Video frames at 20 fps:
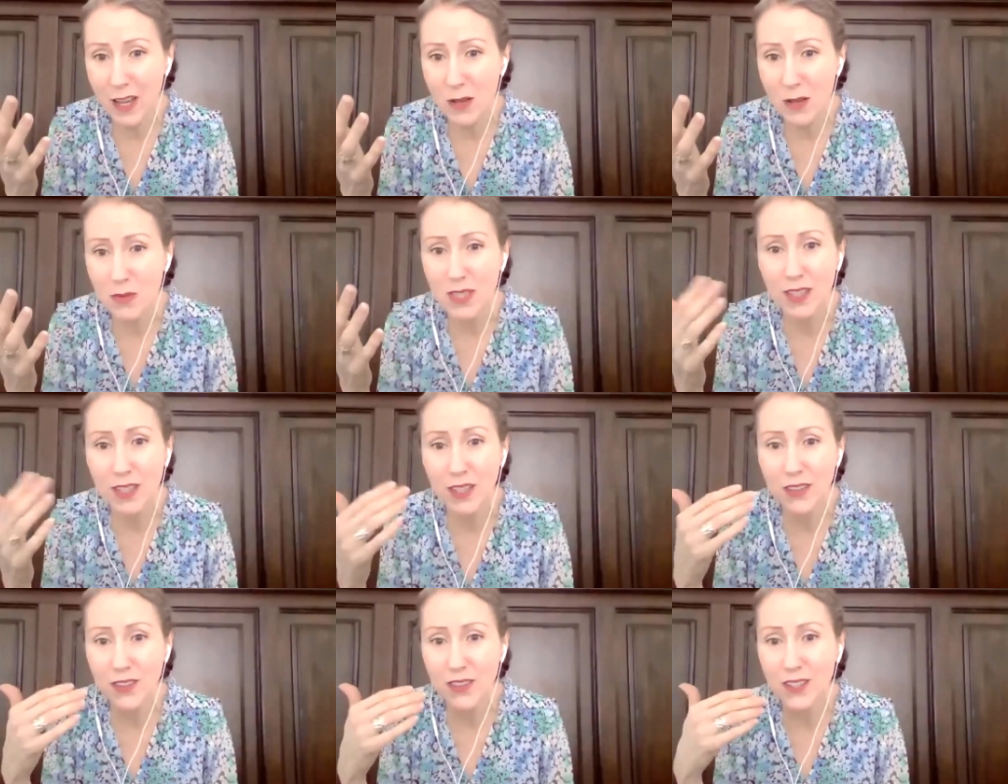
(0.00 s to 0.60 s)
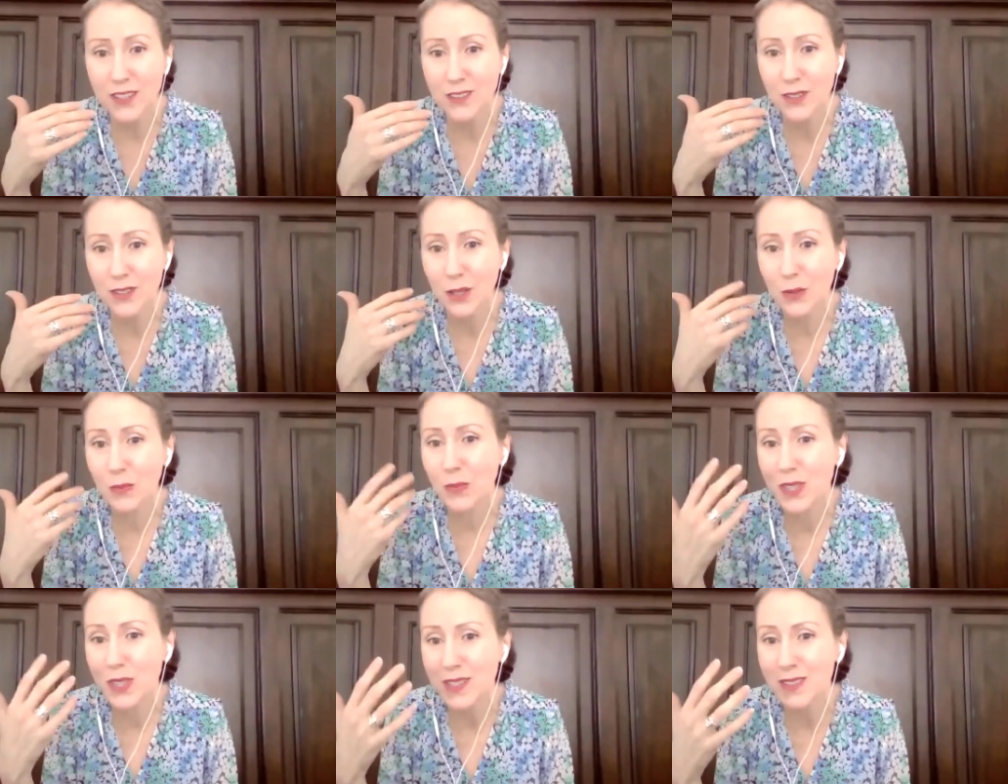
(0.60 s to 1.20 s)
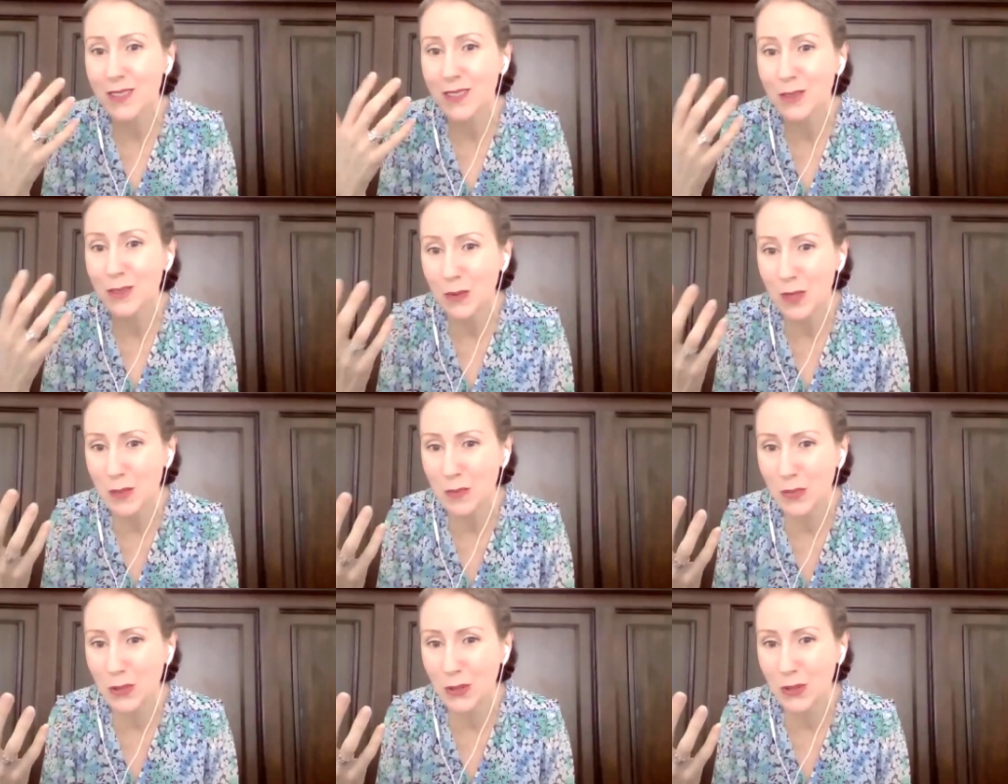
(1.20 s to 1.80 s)
I mean, these are business
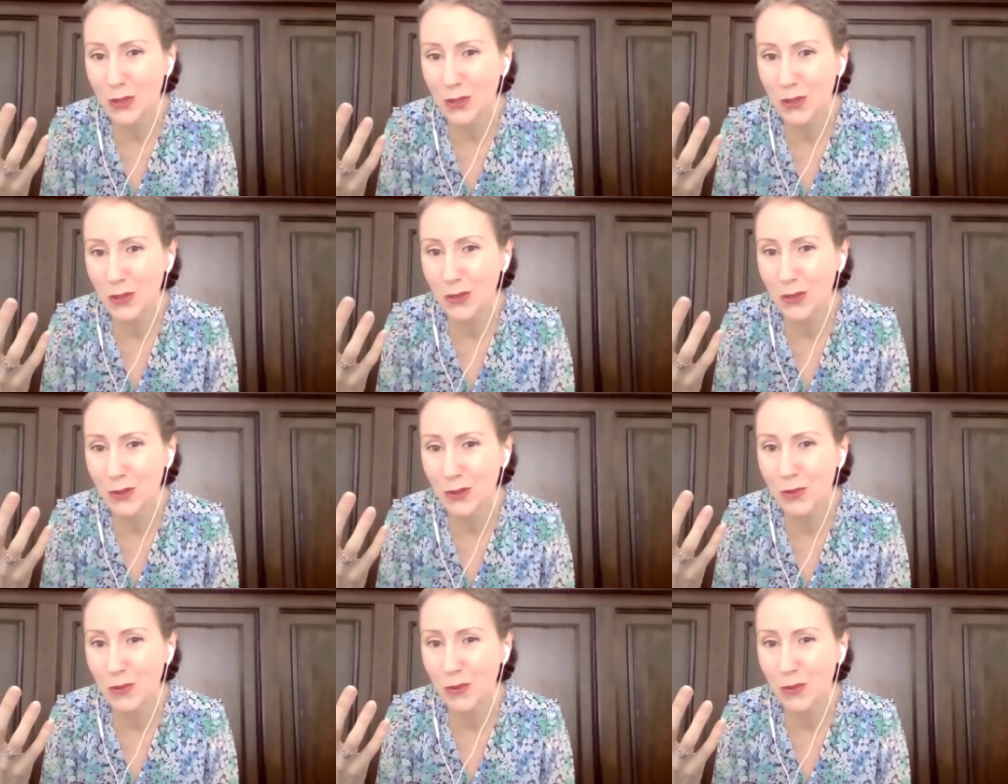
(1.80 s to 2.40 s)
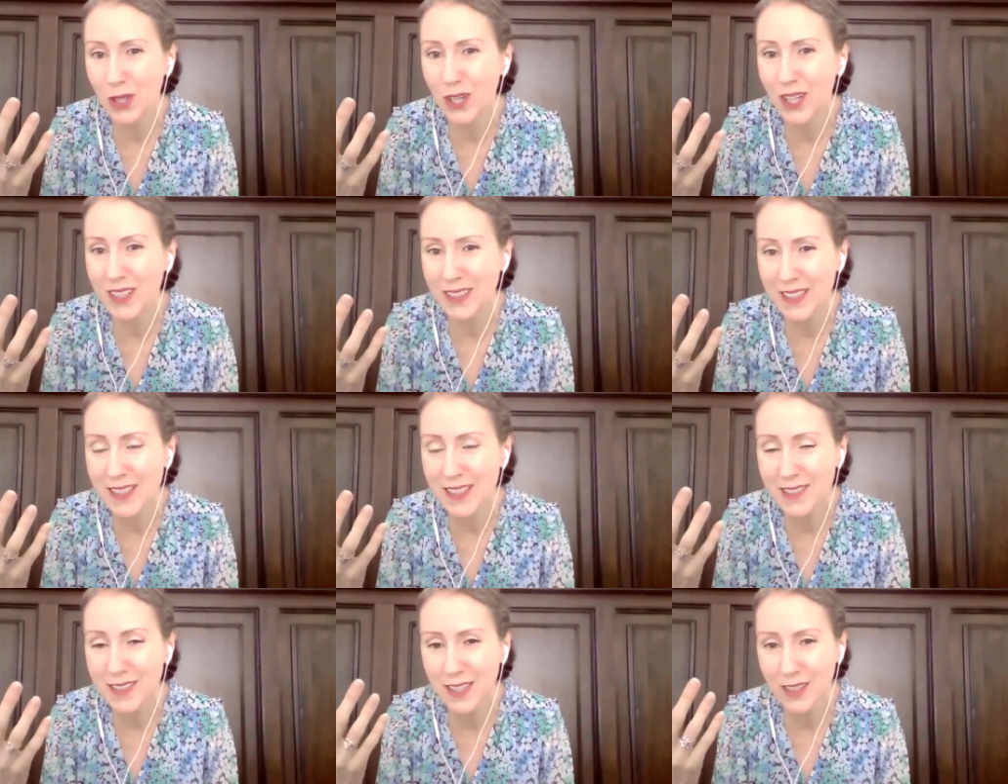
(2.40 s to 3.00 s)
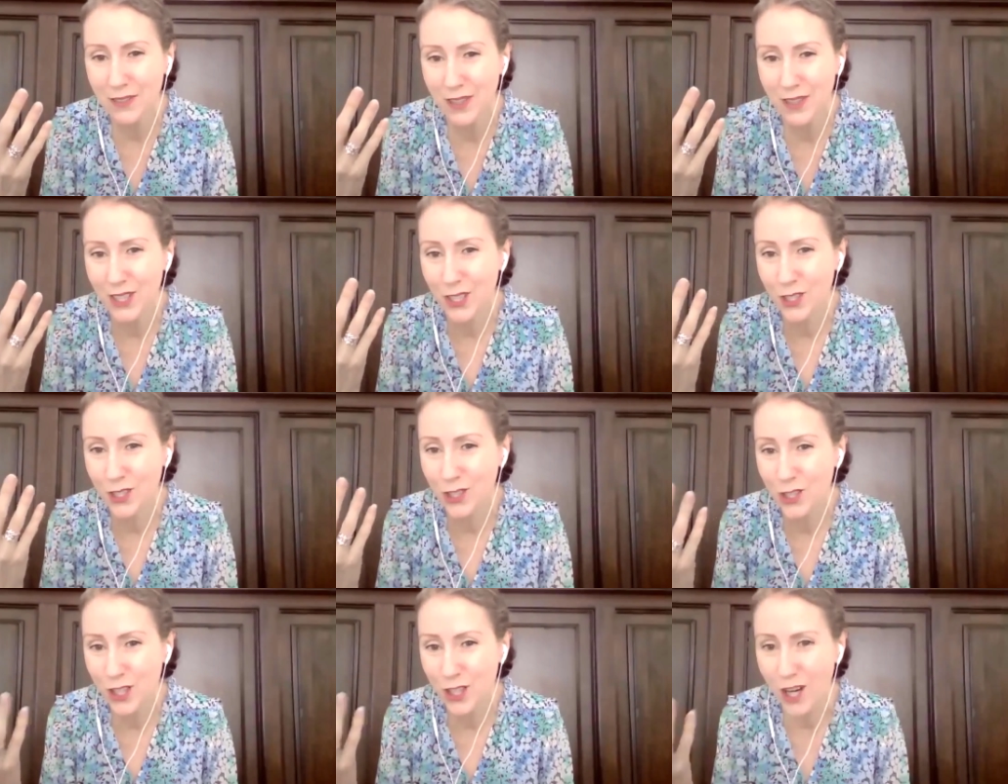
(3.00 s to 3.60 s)
people who were at least given a
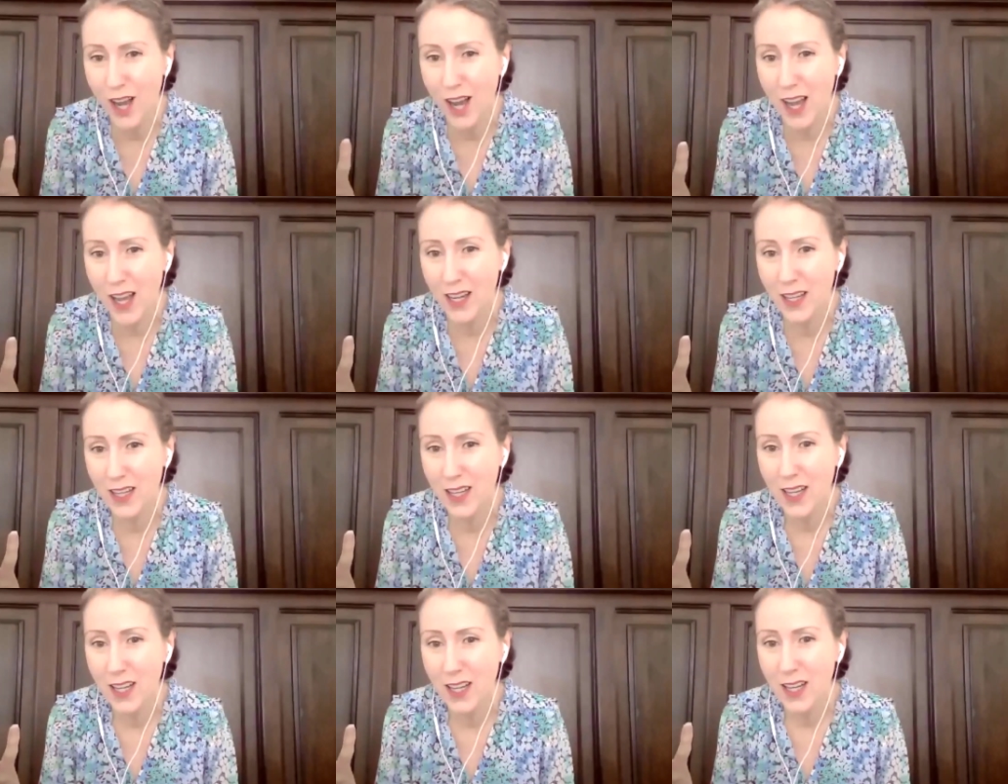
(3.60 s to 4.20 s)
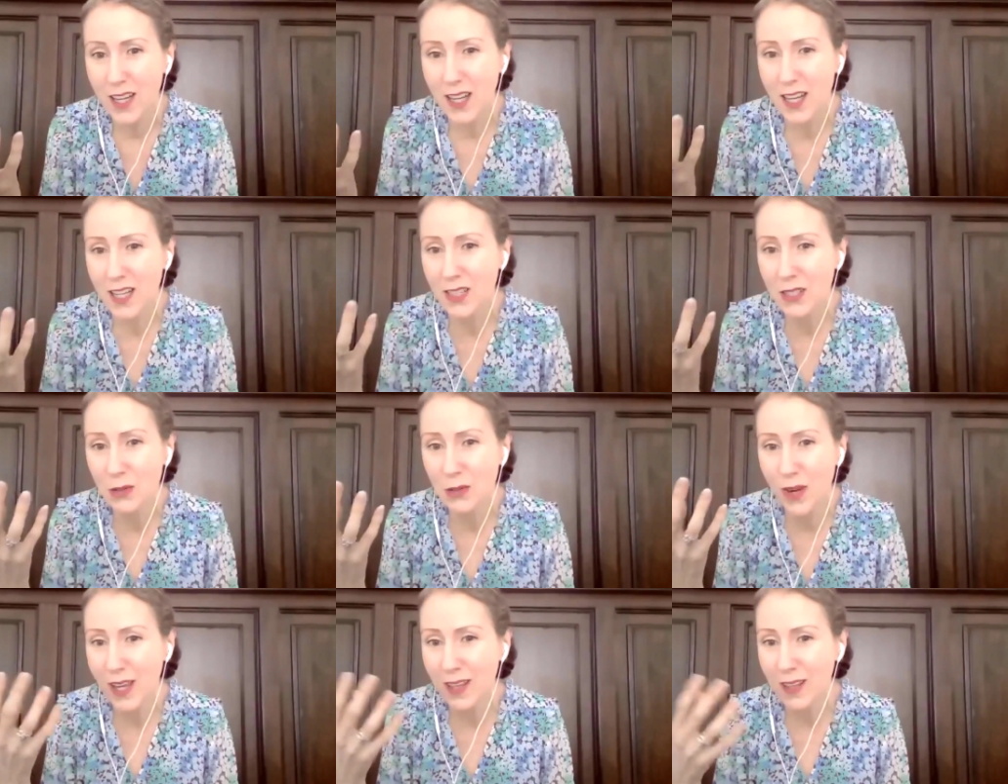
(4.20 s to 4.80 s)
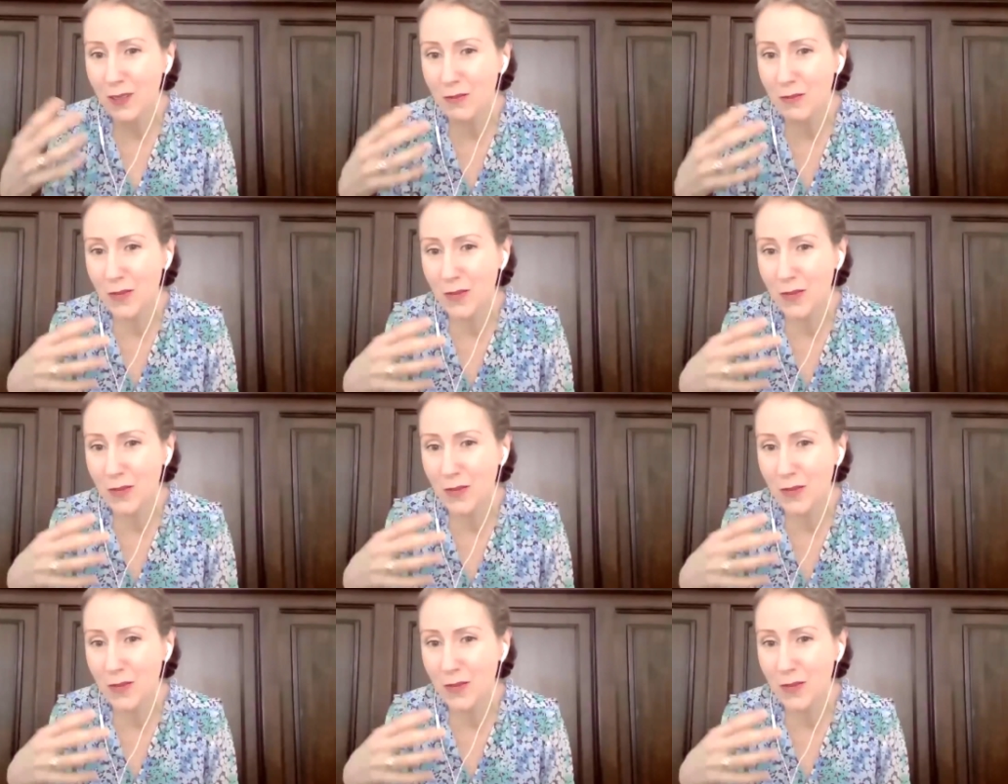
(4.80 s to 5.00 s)
shot in the way that